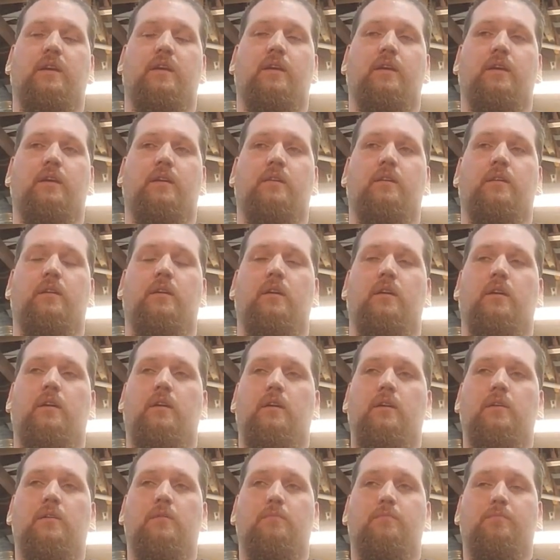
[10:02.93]
a
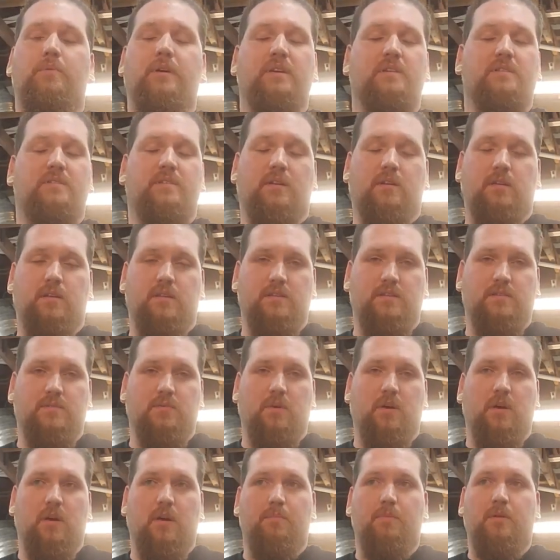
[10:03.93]
B series
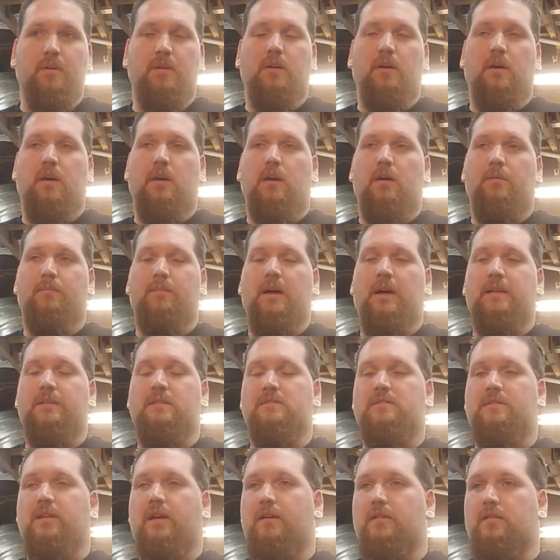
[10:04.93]
swap, not the
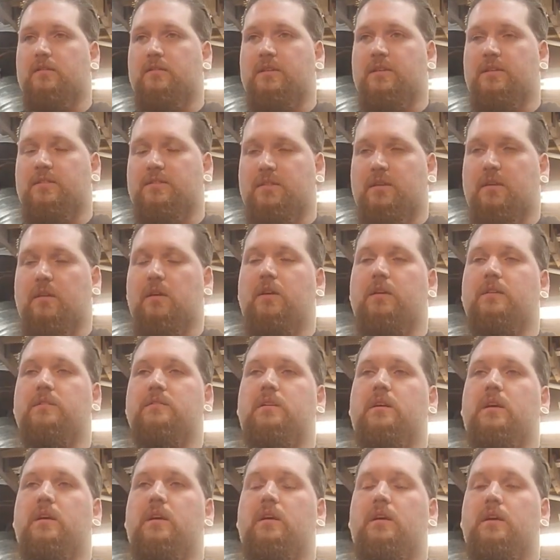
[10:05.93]
standard D
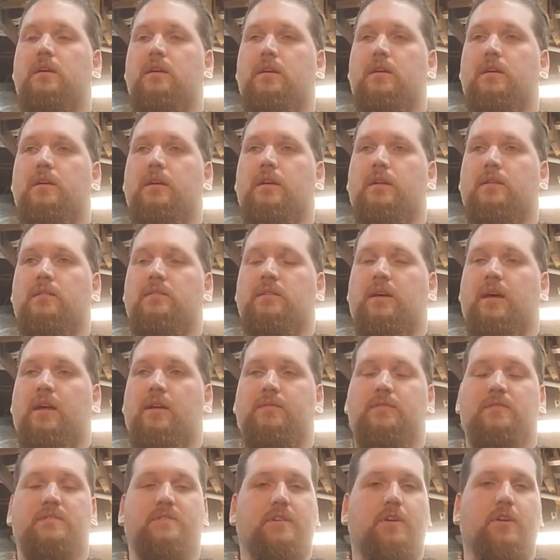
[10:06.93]
series. It's out
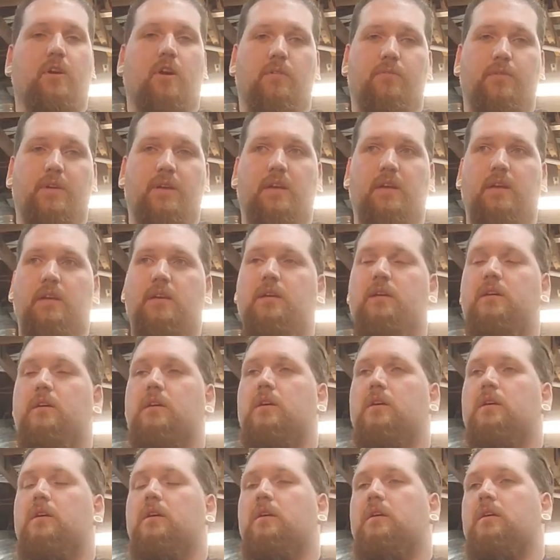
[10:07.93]
of a CRV.
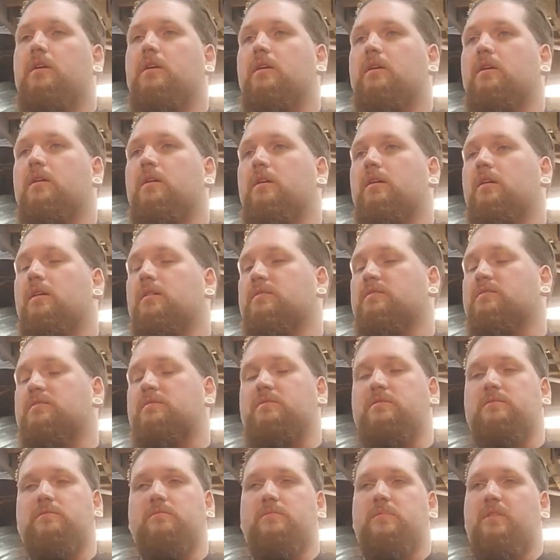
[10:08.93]

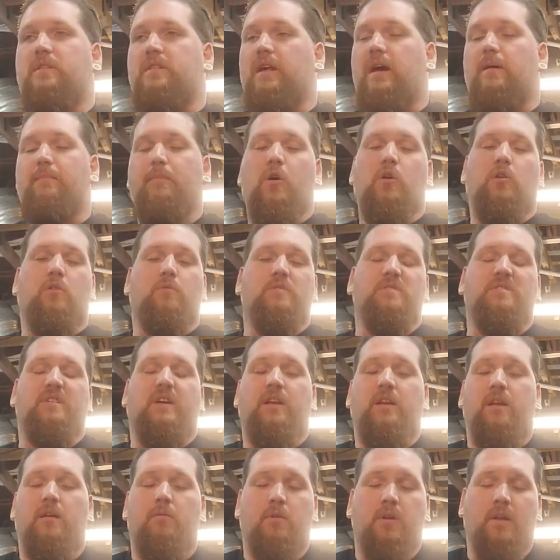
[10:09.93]
That motor was
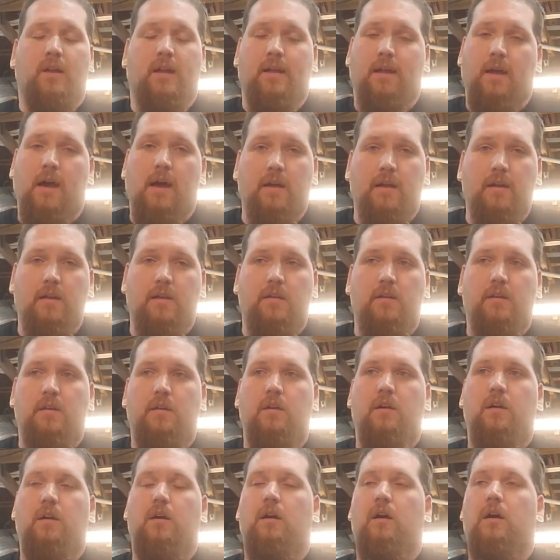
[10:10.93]
in it when I got it.
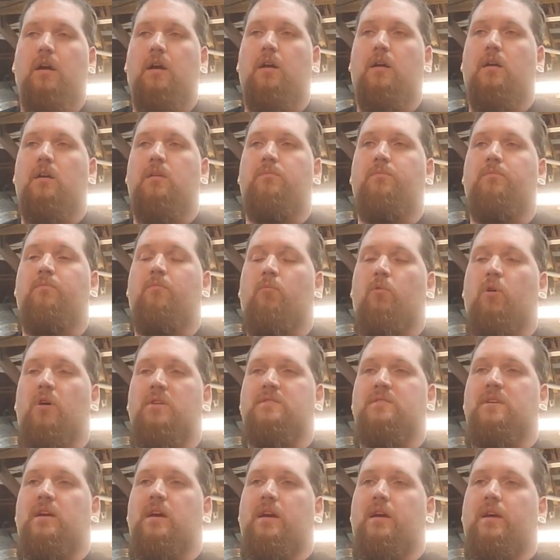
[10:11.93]

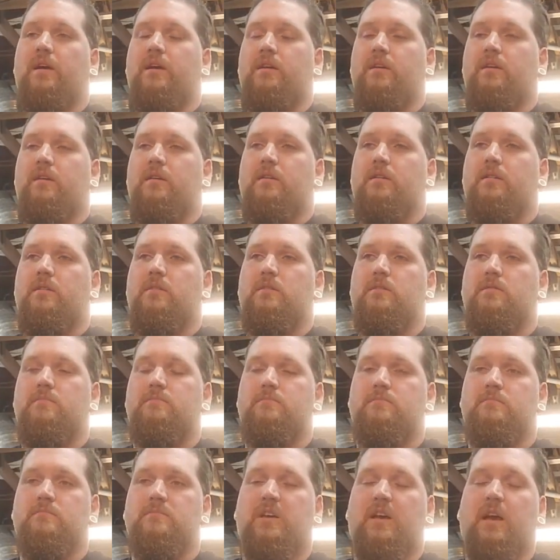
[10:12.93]
Once I
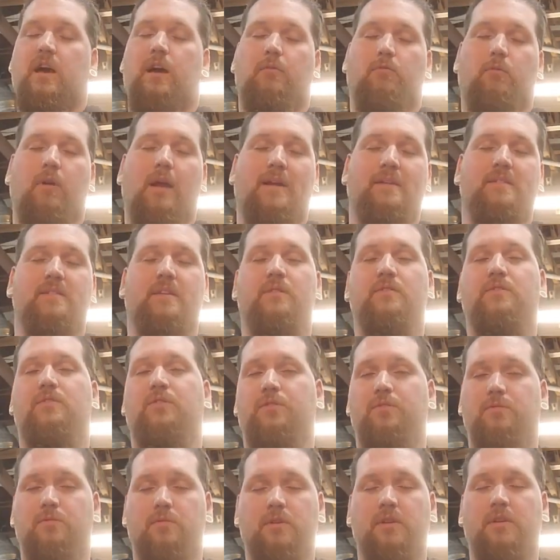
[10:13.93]
got wrecked
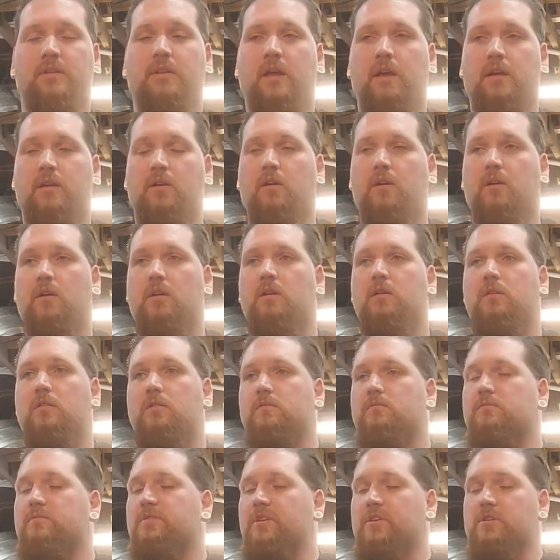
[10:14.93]
into in that car
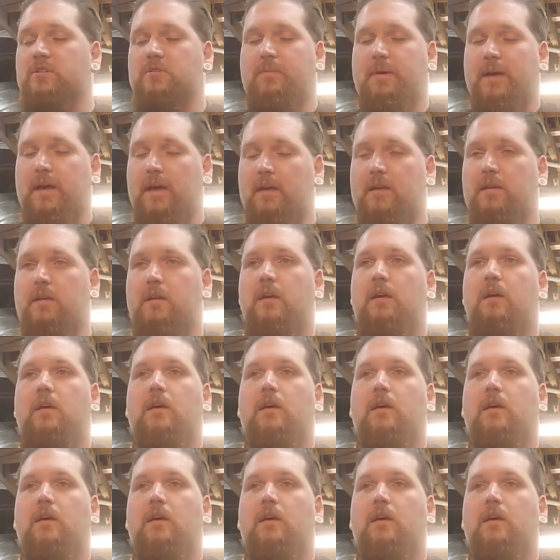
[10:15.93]
years back,